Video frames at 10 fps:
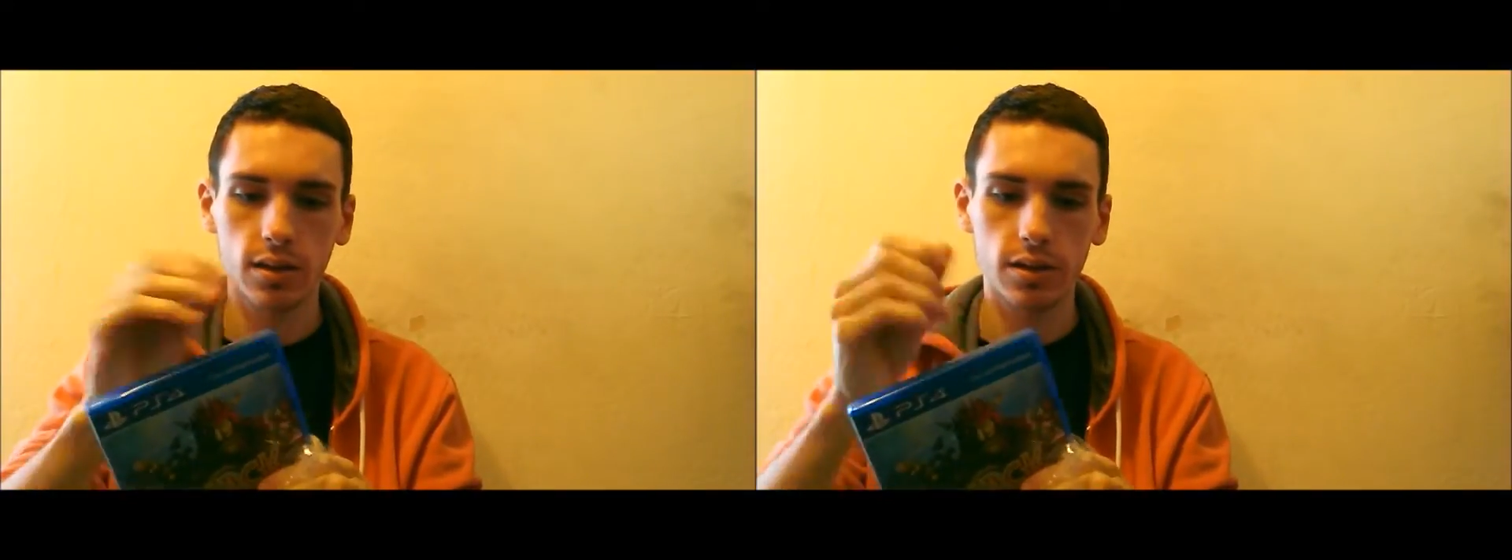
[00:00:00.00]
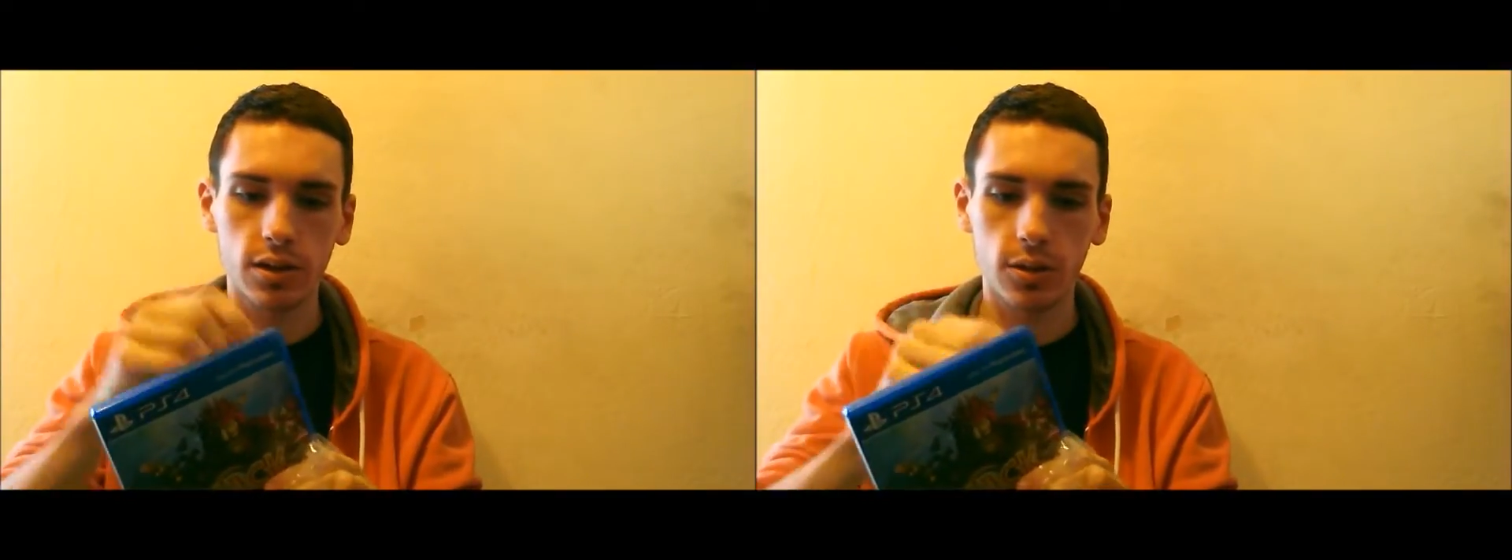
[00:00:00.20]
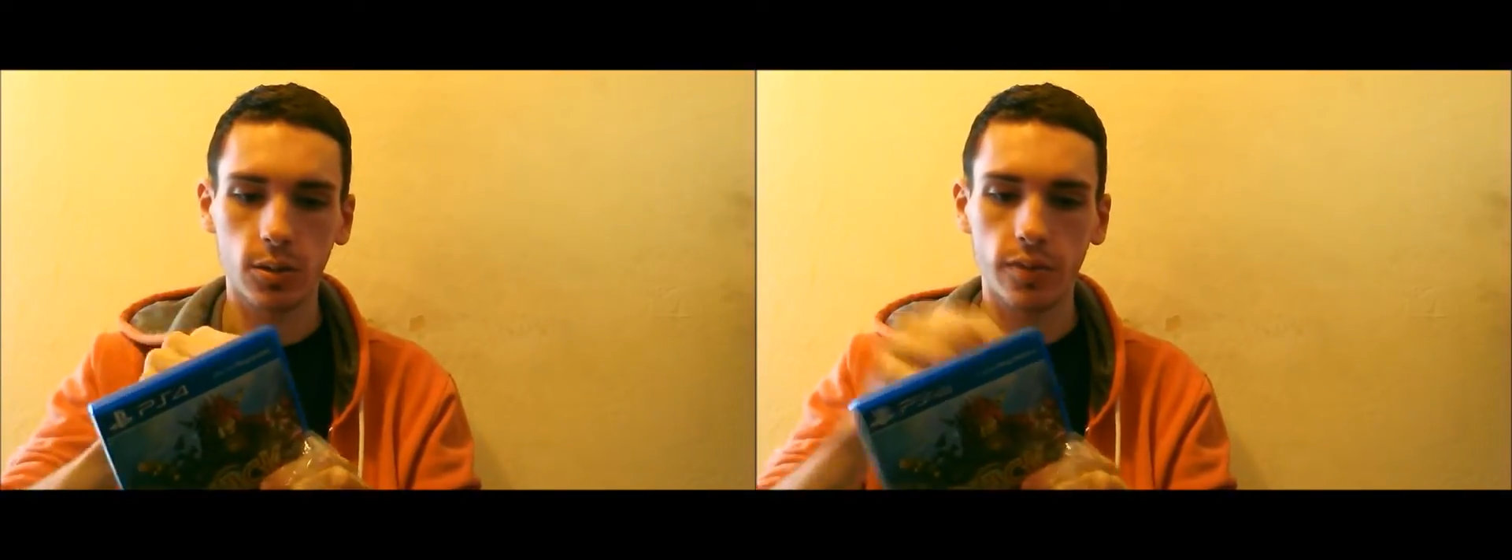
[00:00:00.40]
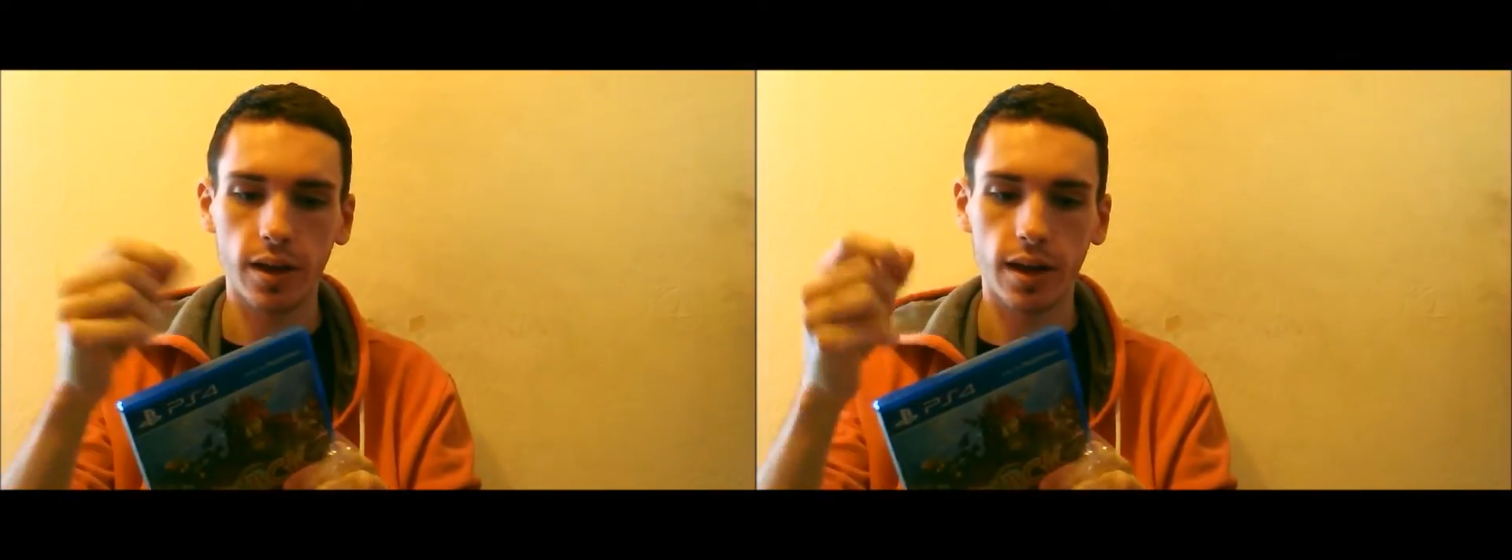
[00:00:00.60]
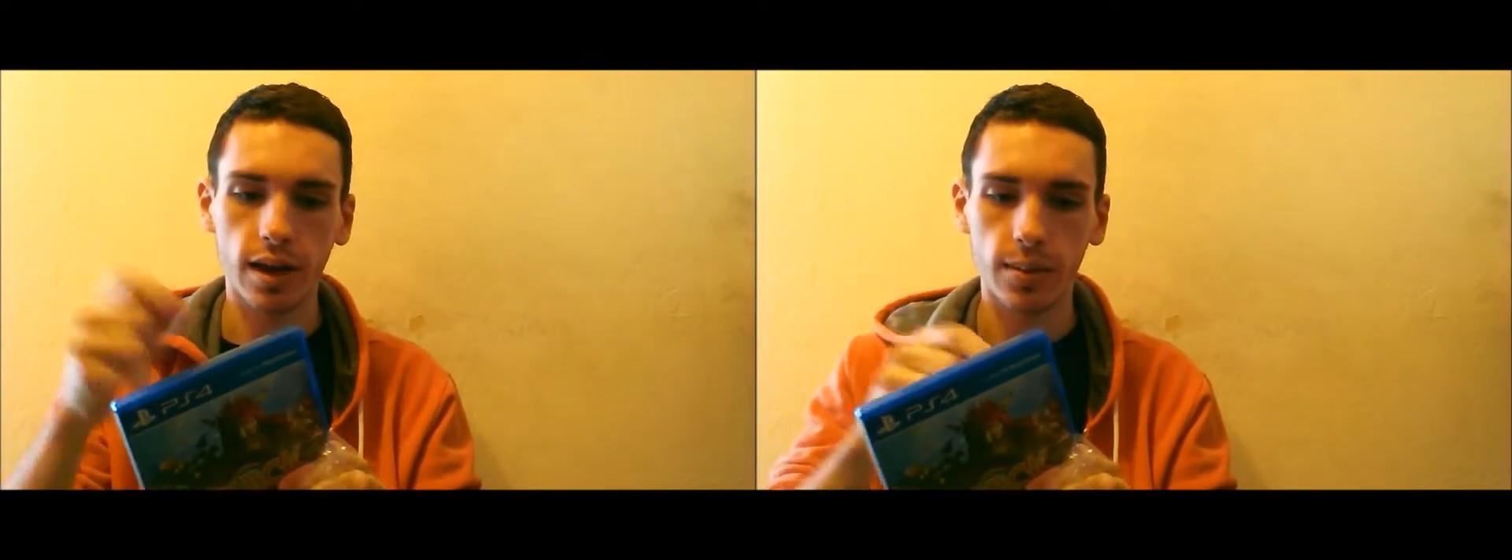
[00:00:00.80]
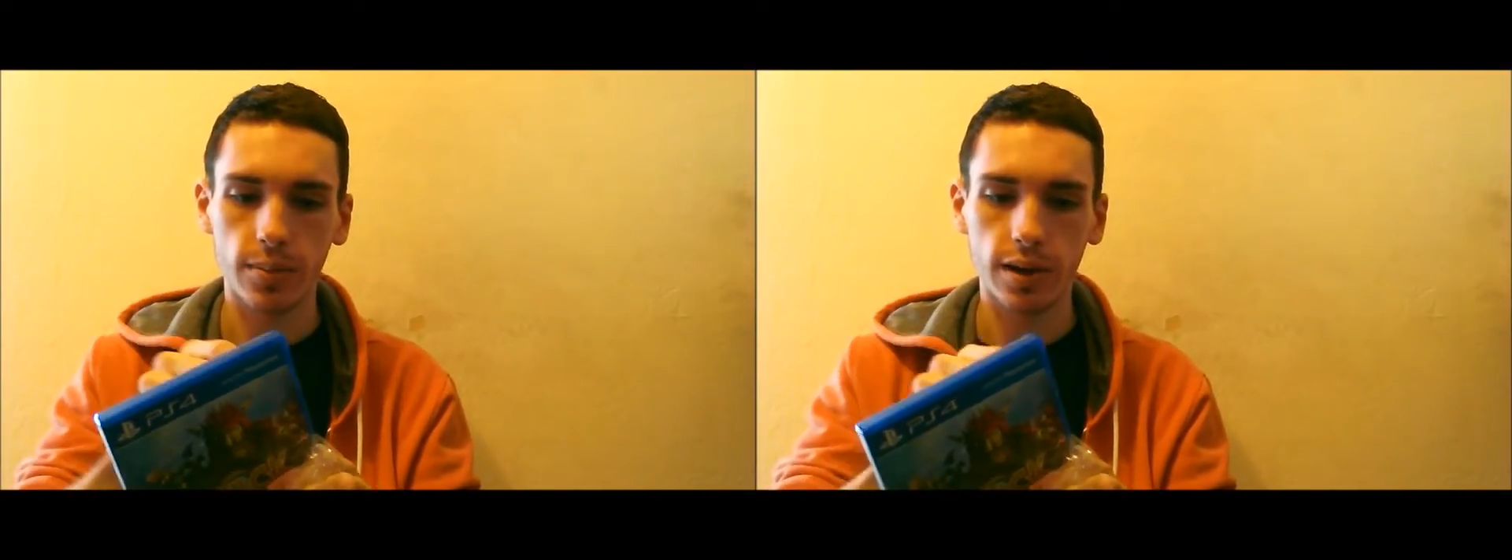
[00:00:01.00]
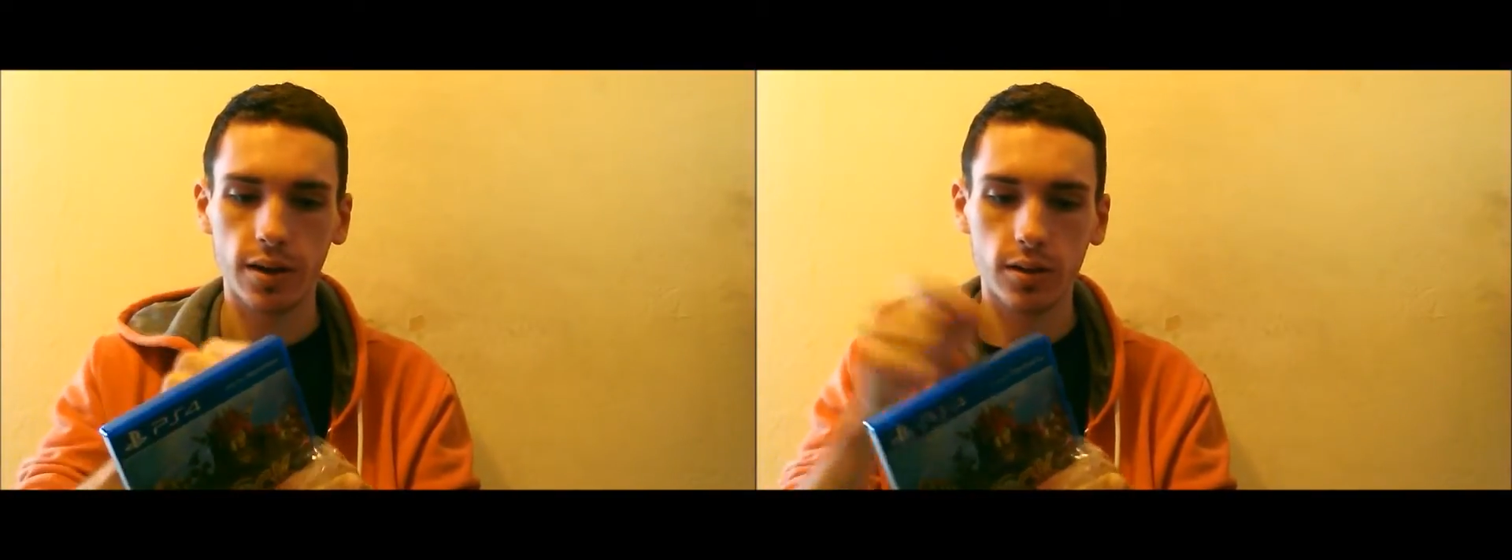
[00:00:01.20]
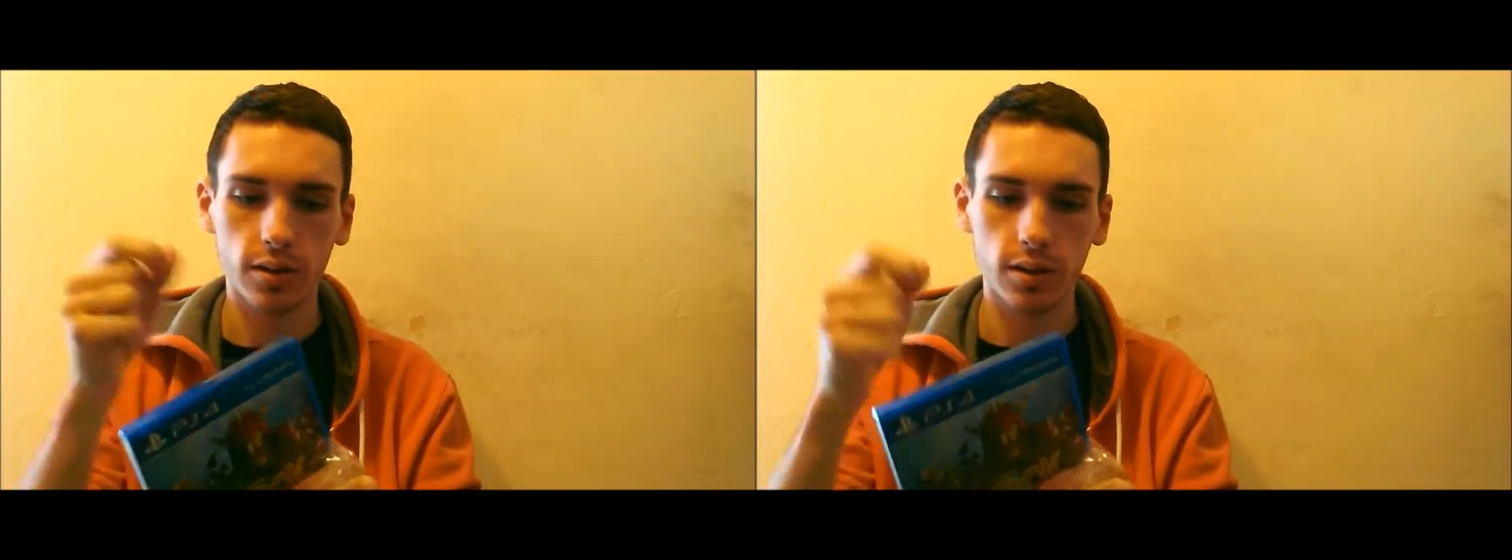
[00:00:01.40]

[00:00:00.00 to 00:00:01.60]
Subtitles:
so we've got about